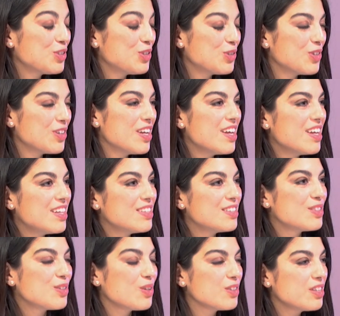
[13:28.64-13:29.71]
sure.
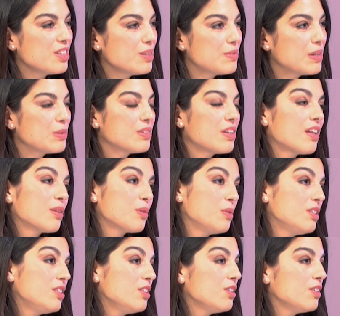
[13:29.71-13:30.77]
And talking about
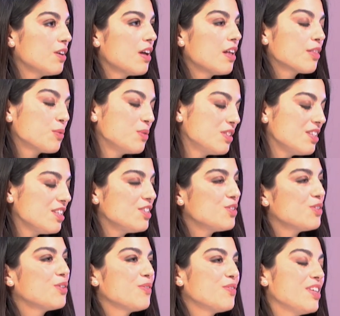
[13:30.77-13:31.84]

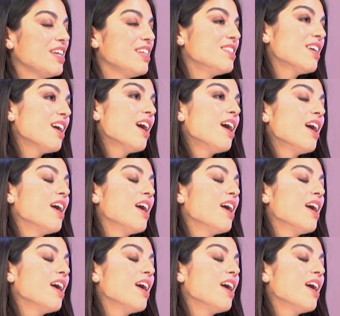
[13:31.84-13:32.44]
acquisition of data,